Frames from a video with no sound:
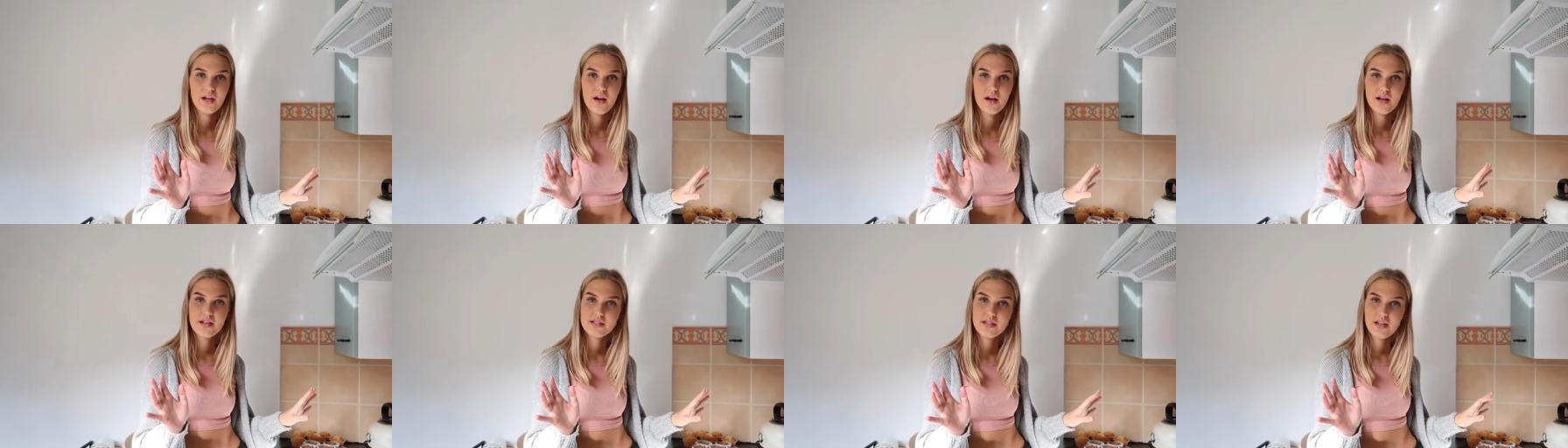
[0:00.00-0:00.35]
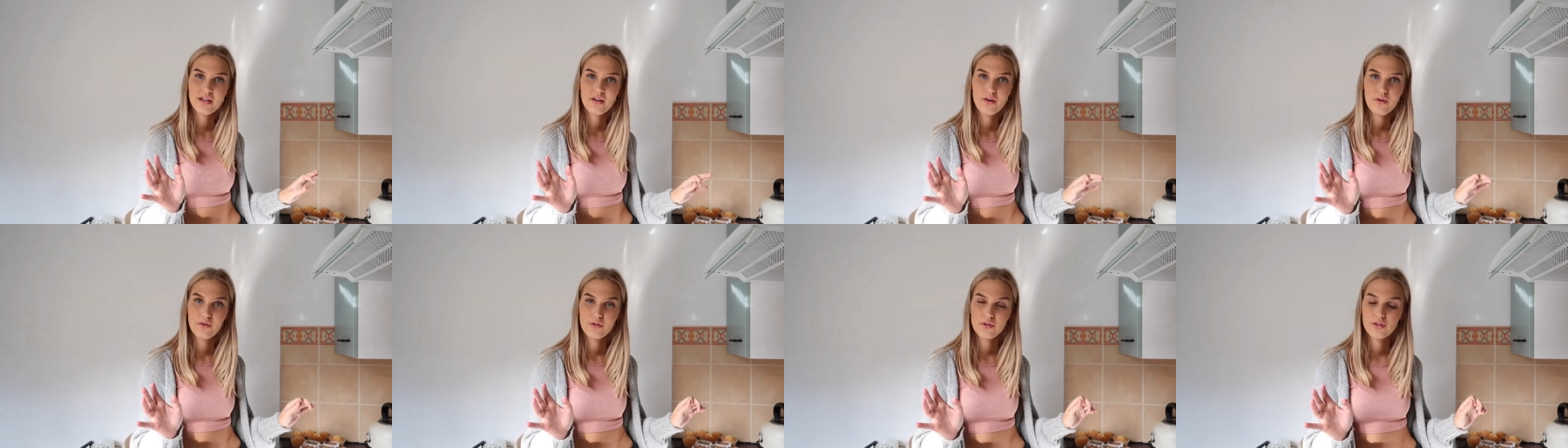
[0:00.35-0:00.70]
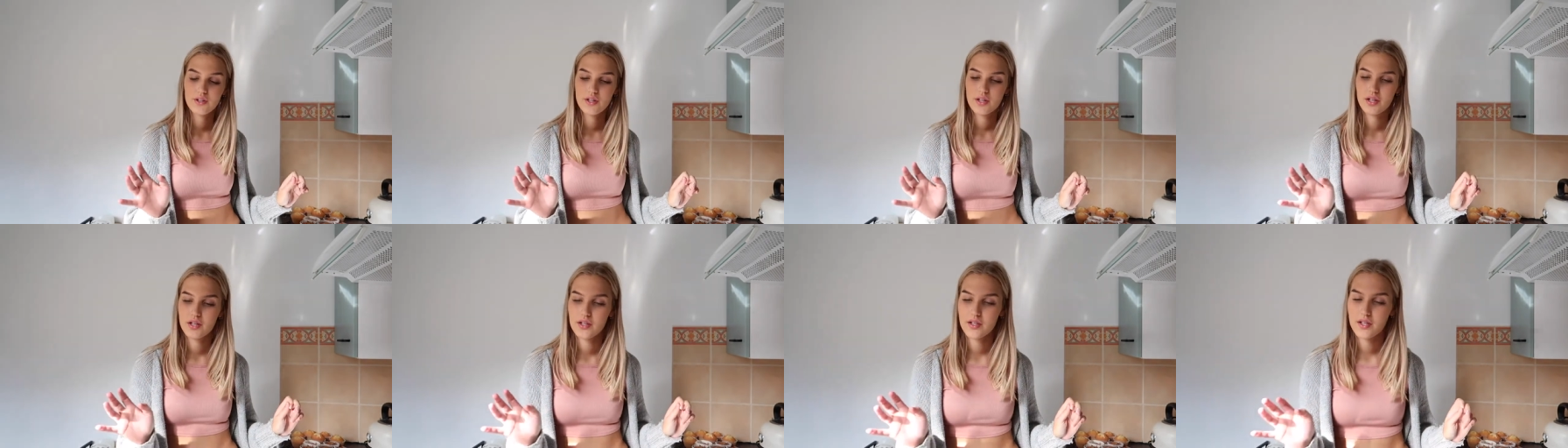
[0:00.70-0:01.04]
icing
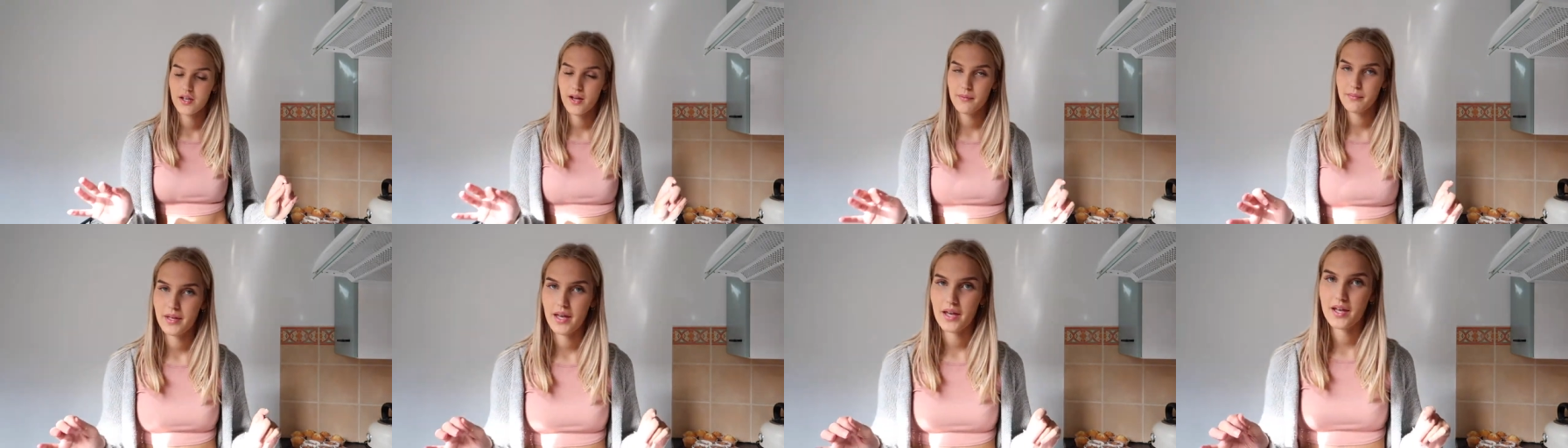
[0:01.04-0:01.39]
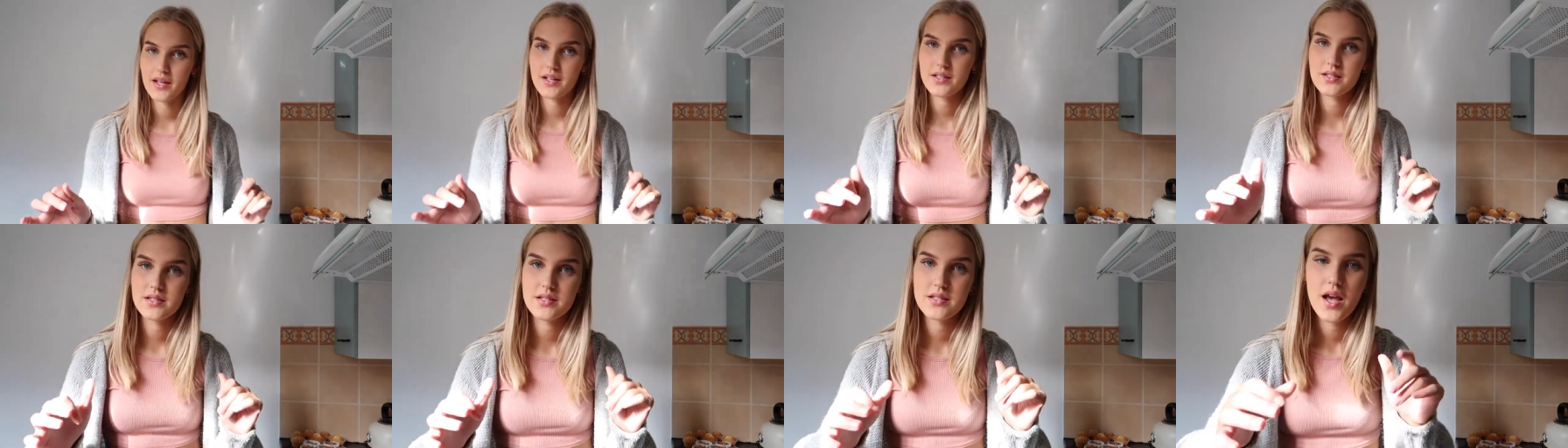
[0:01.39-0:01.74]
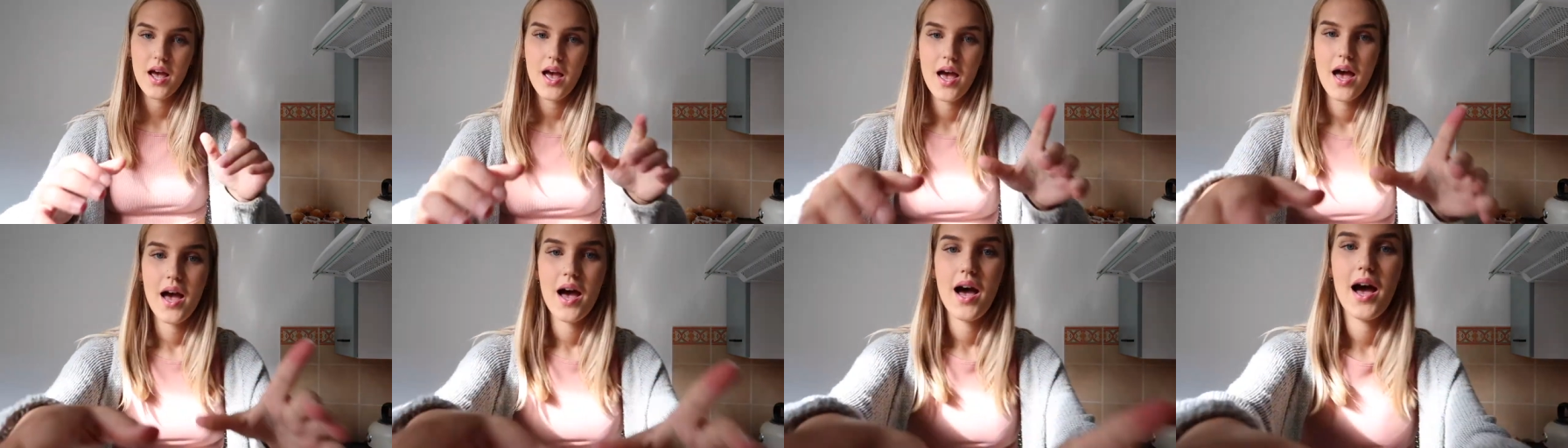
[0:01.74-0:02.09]
on the cupcakes,
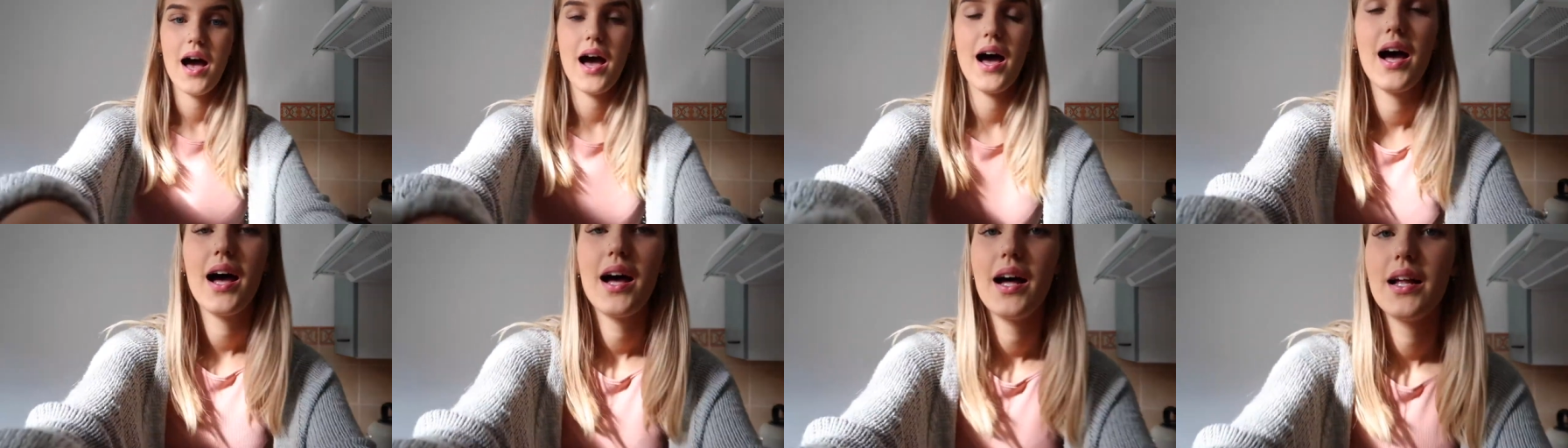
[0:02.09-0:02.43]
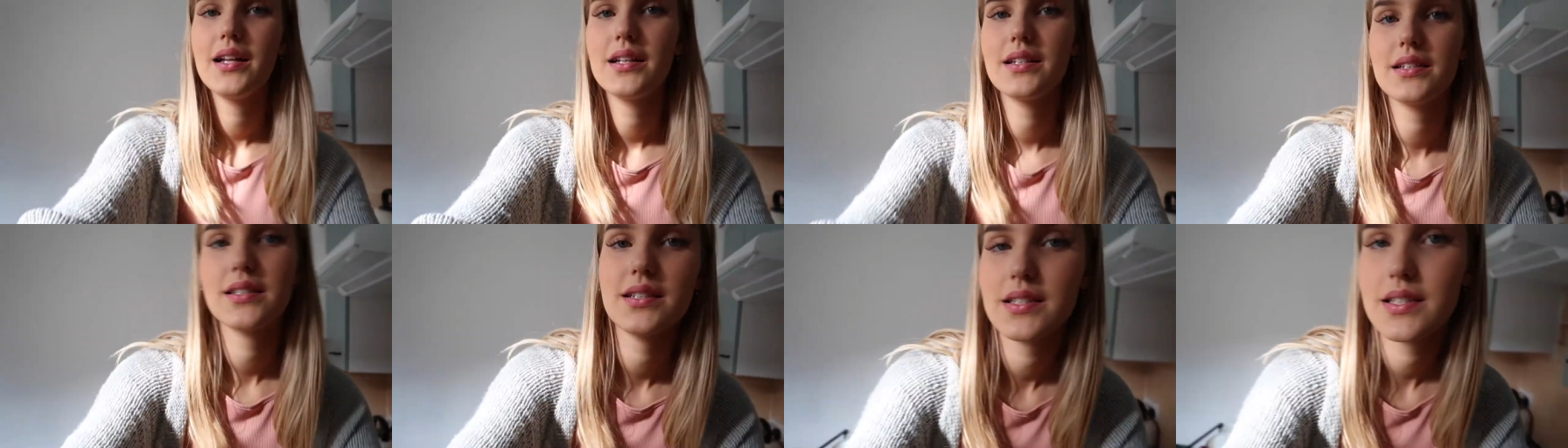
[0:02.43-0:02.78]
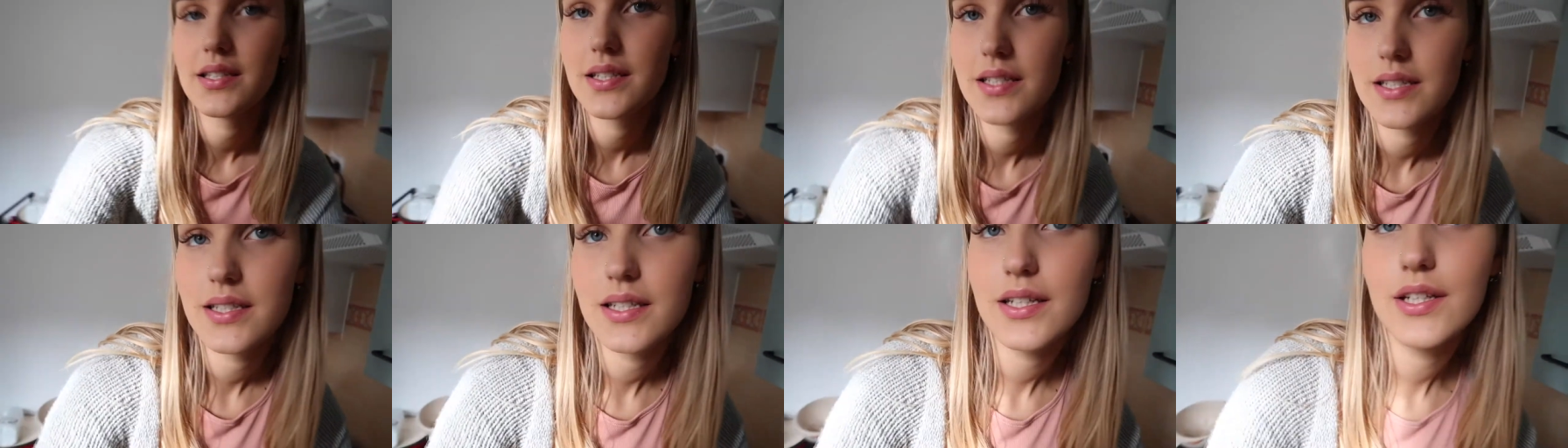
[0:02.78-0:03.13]

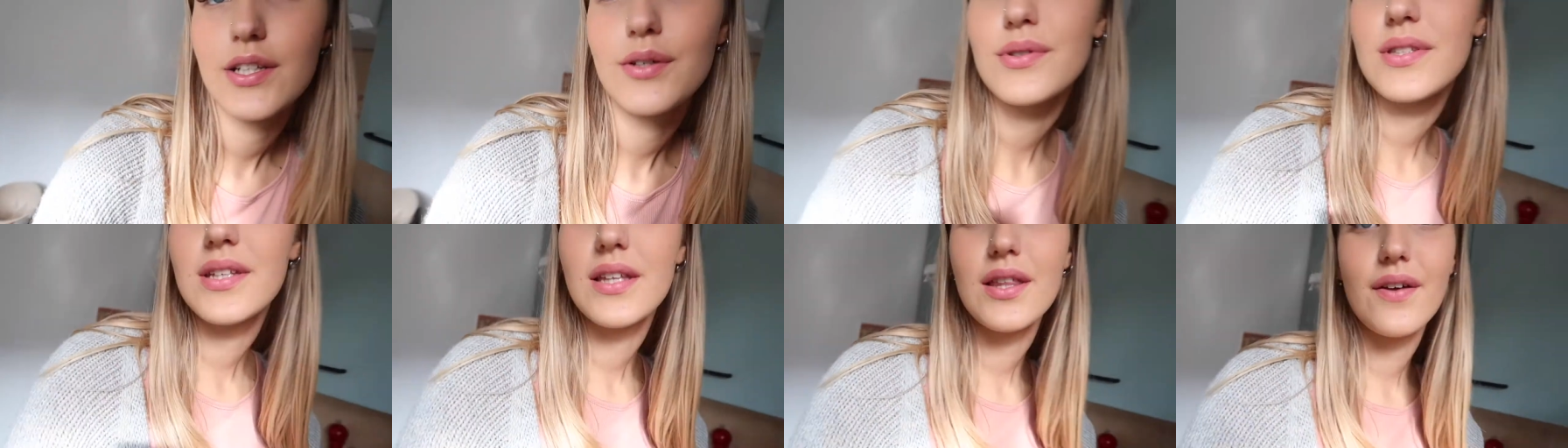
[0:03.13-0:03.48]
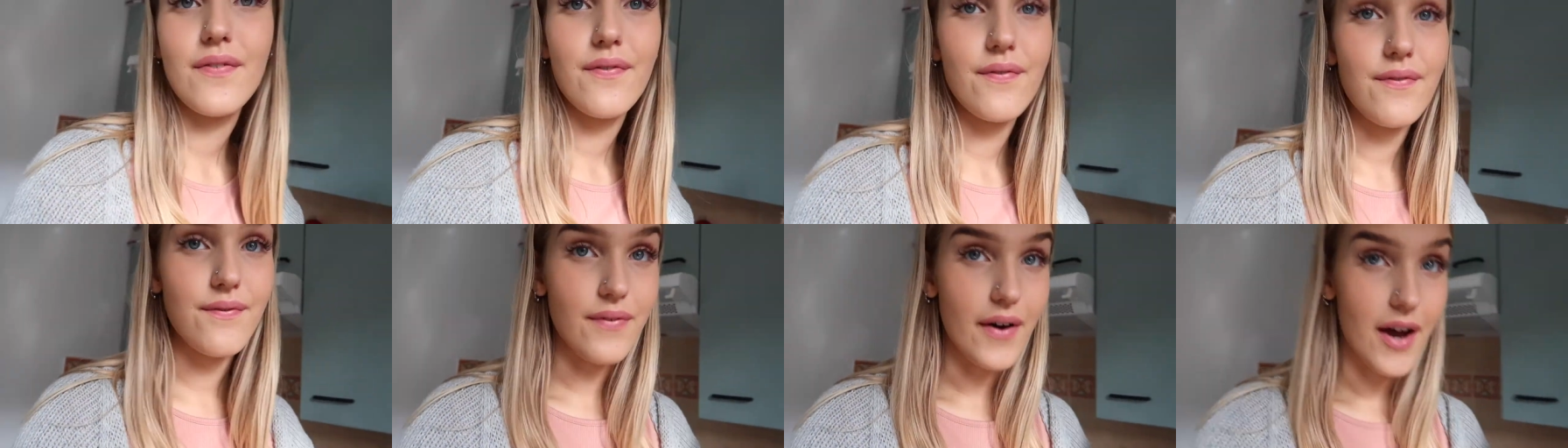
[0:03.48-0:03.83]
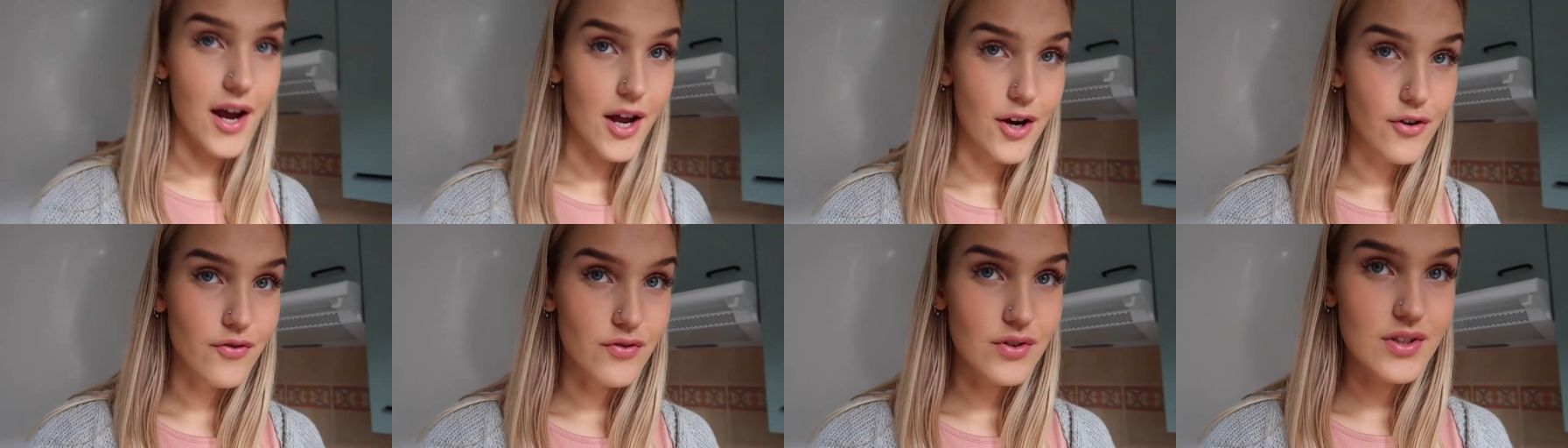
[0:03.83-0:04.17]
and you'll see the
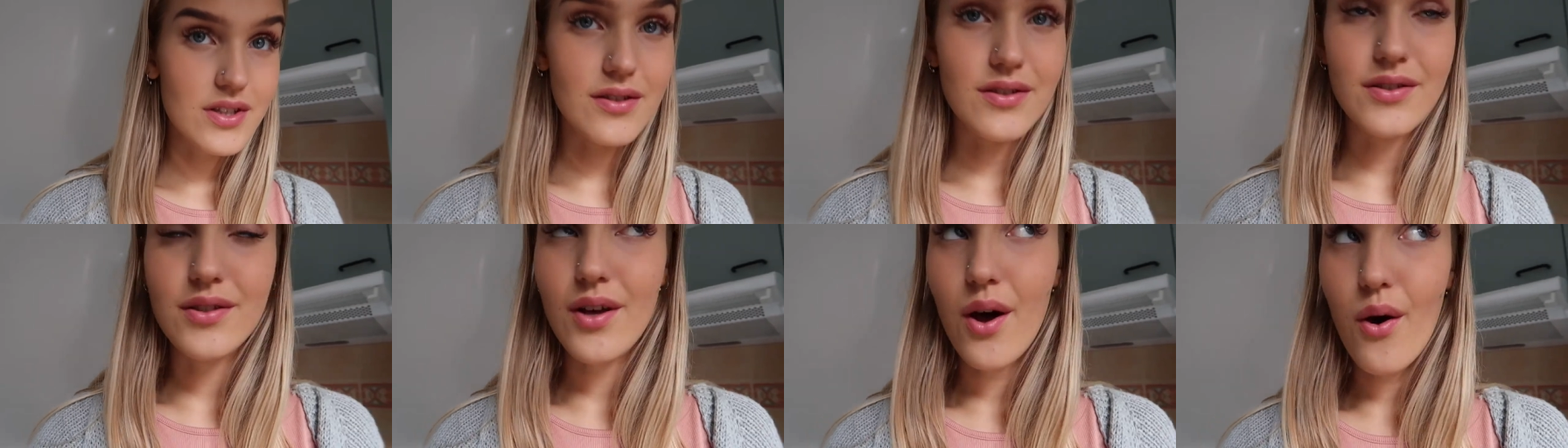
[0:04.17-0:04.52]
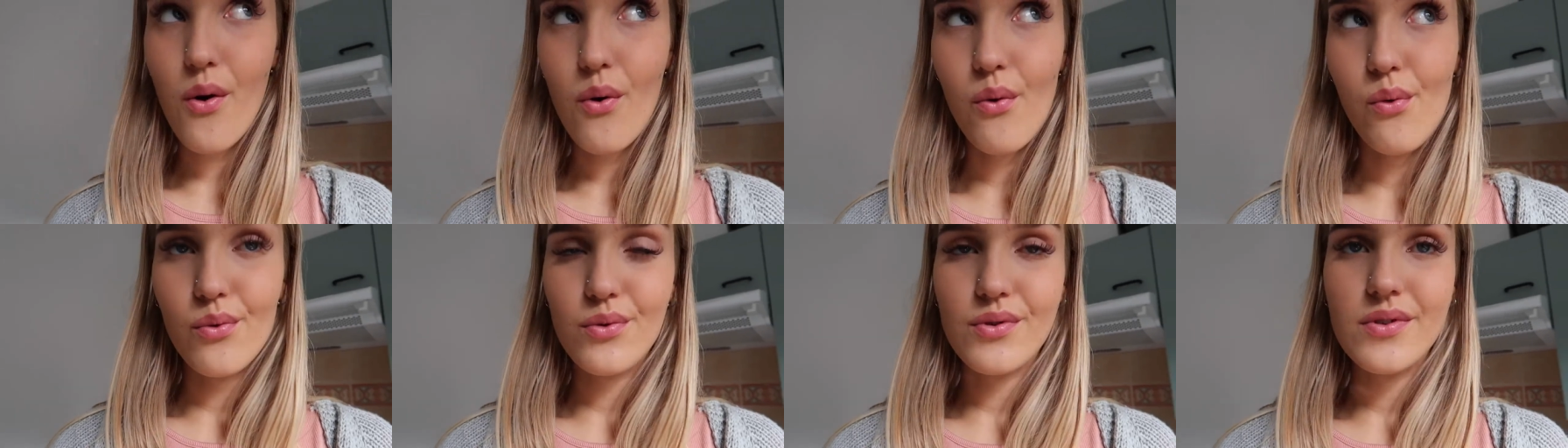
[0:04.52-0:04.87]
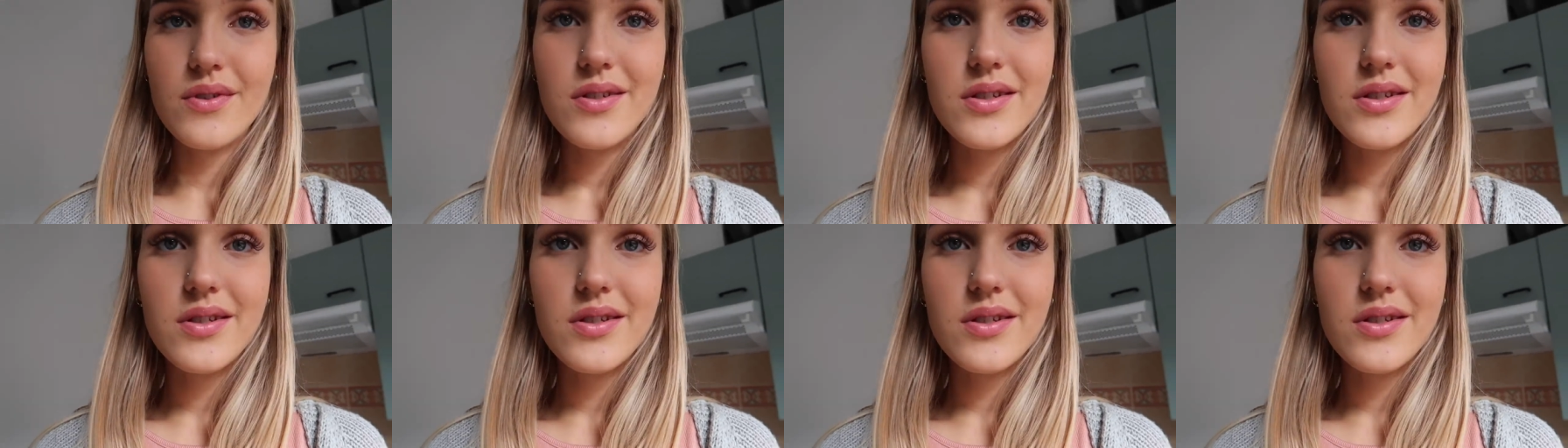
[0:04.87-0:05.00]
final result.